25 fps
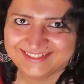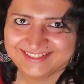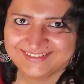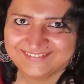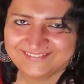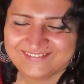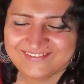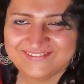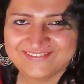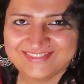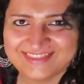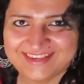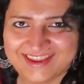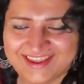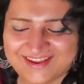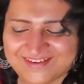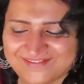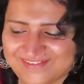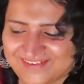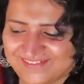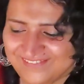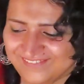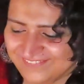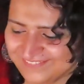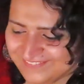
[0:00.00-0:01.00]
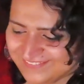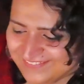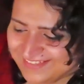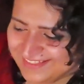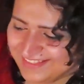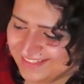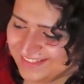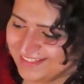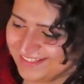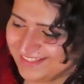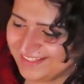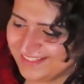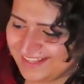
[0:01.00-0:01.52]
from the FM.
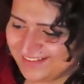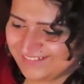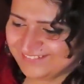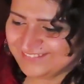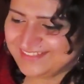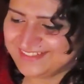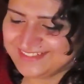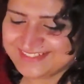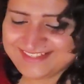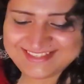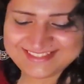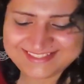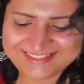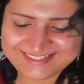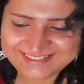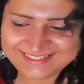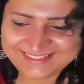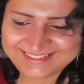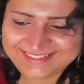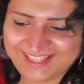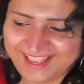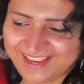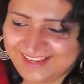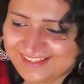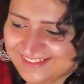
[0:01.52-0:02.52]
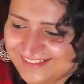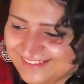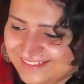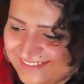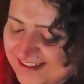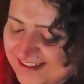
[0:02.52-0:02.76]
Oh, this is exciting.